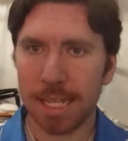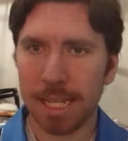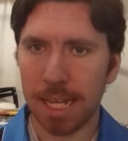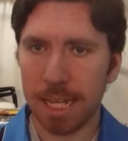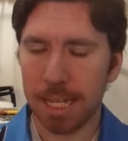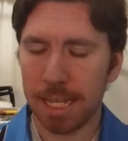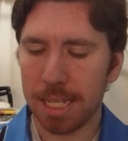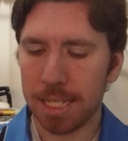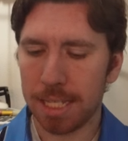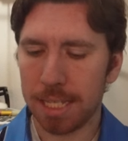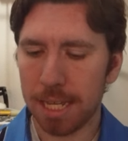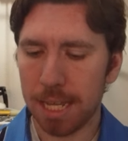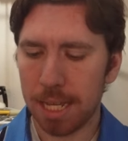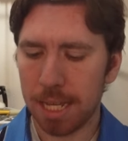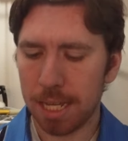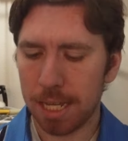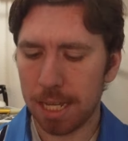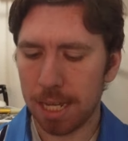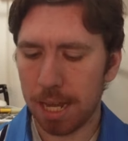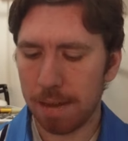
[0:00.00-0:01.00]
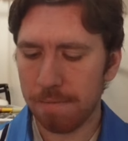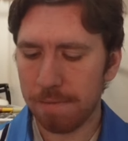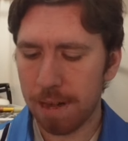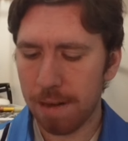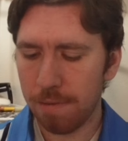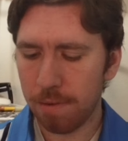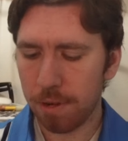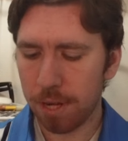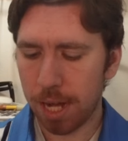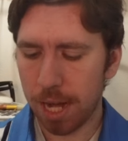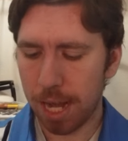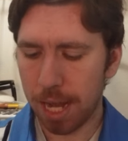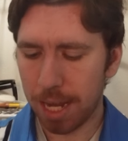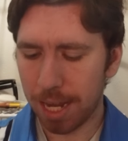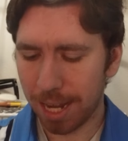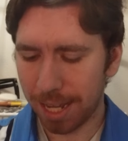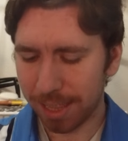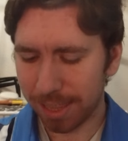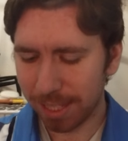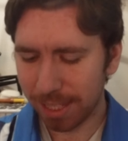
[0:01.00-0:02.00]
Yeah, it's a, uh, I've never,
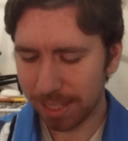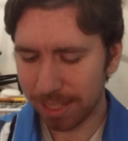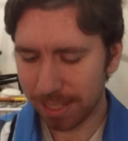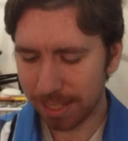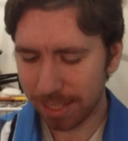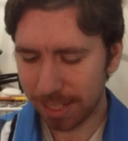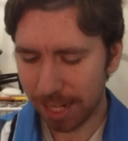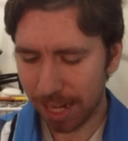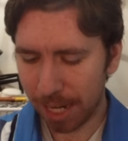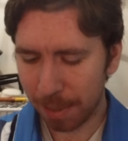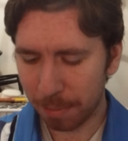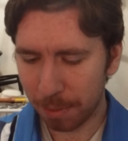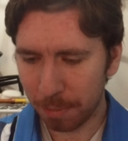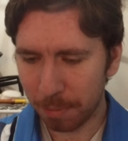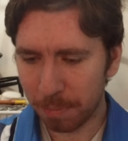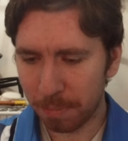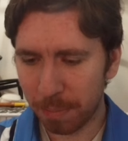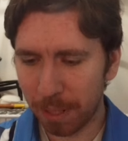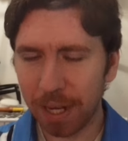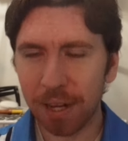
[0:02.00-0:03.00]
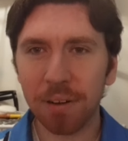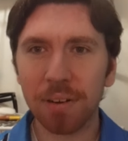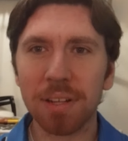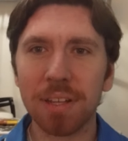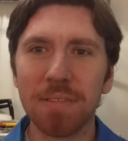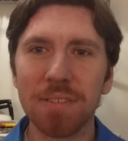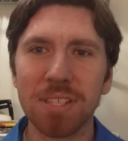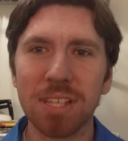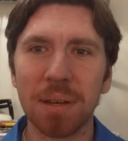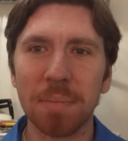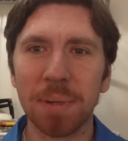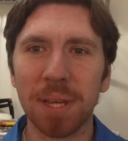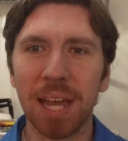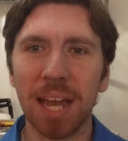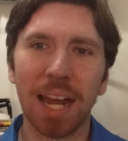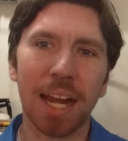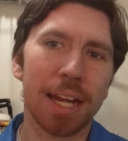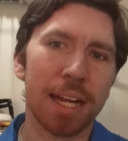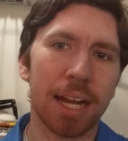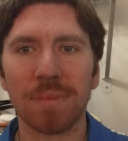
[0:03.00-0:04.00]
I think it's a type of berry of some
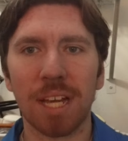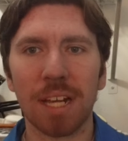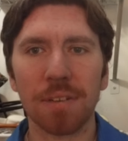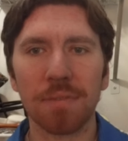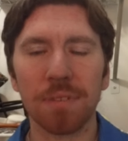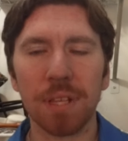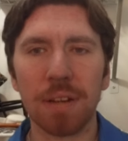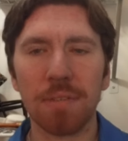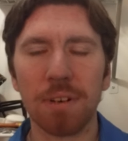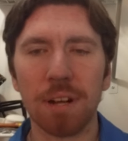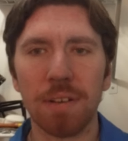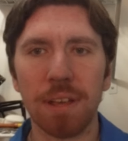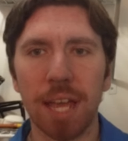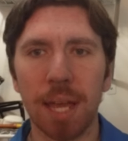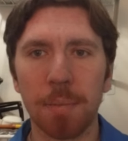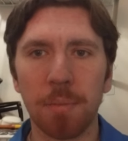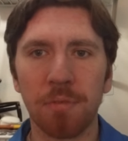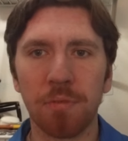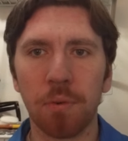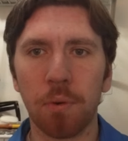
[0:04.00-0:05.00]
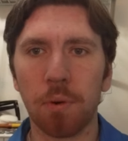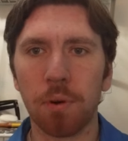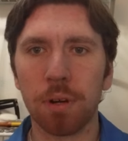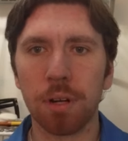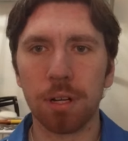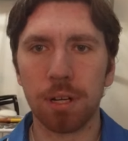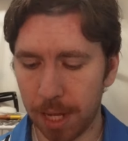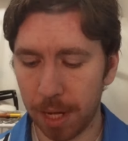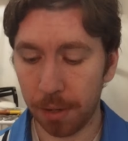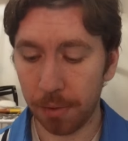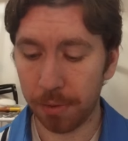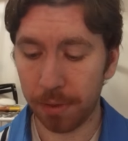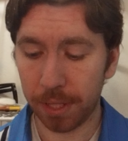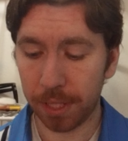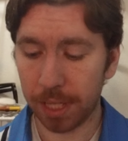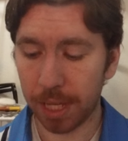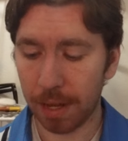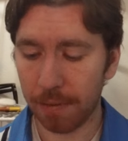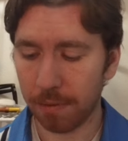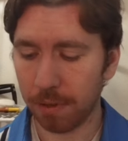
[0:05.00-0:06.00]
kind. Not a flavor I've had before, I don't
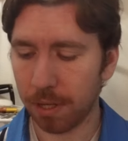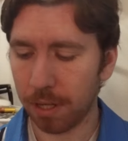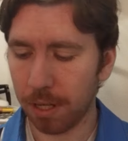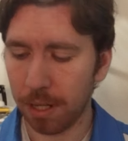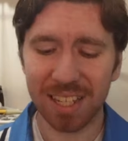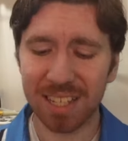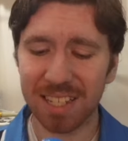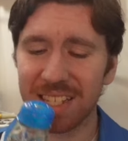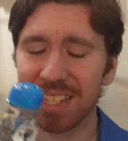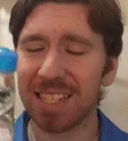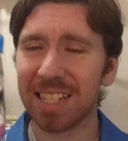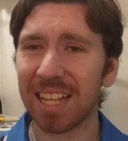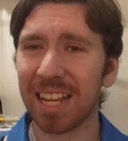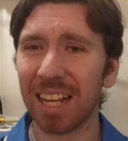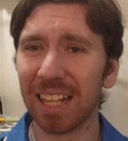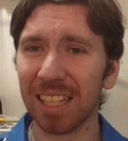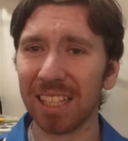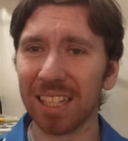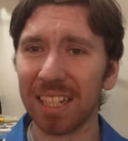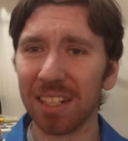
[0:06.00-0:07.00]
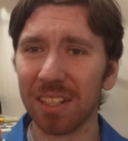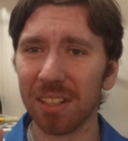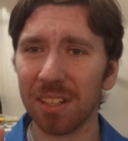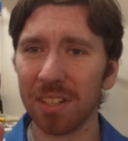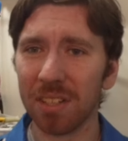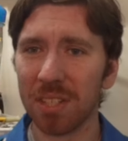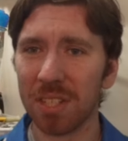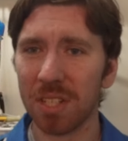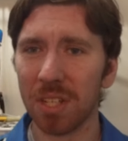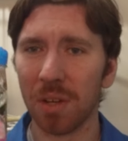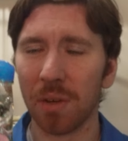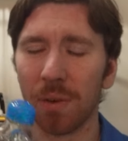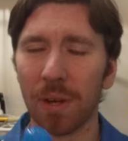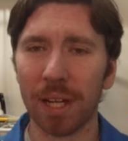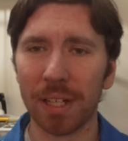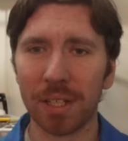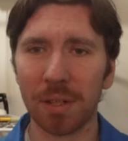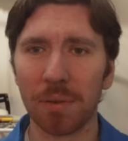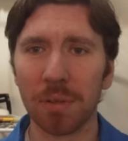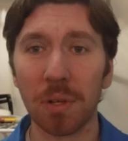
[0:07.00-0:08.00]
think ever. This is clear, so
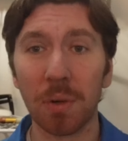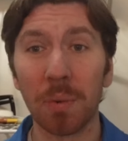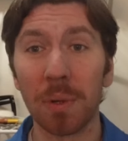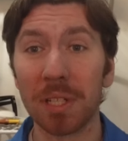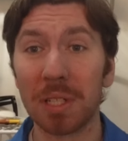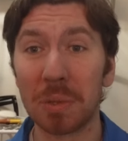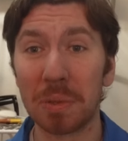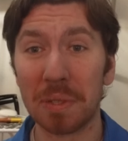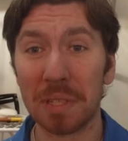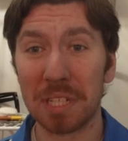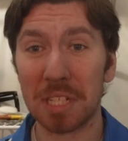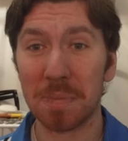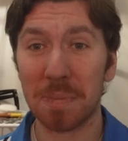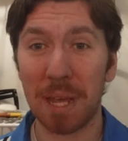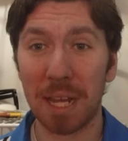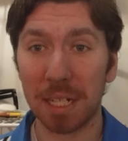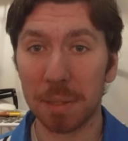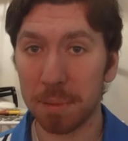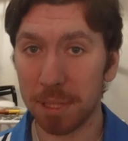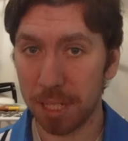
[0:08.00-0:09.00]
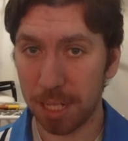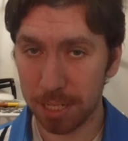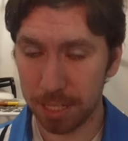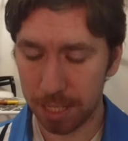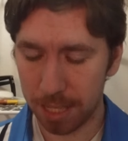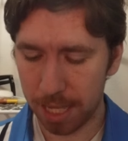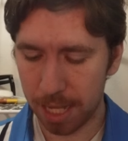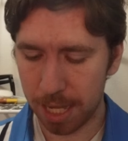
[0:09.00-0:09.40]
I don't know what to expect because of